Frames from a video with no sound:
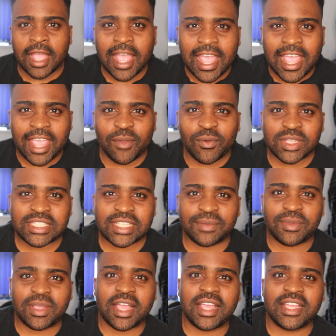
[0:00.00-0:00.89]
Hey, what's
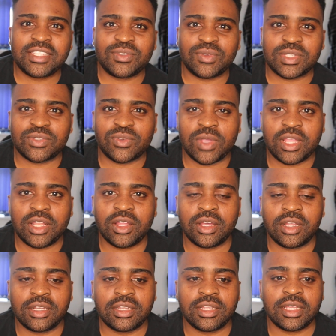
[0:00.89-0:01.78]
up guys? What's going
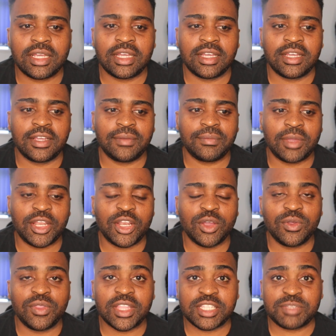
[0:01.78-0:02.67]
on? I
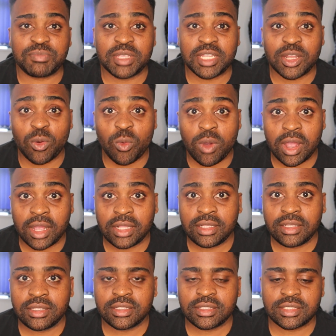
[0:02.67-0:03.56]
know that's been a
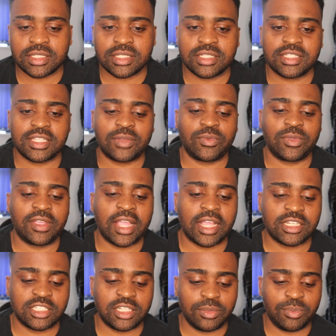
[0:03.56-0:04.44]
while since we
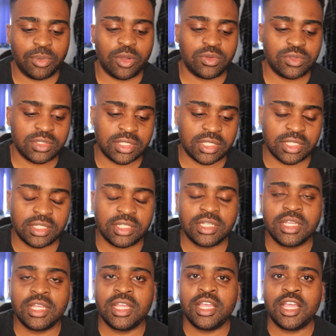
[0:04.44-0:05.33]
actually posted
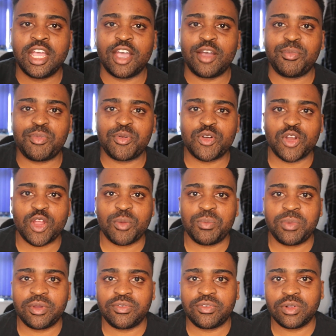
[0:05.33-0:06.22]
a
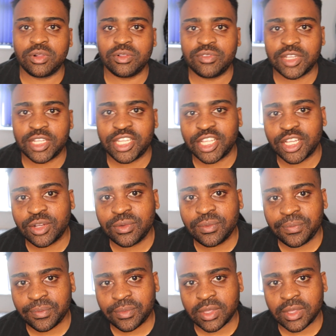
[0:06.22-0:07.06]
proper full video.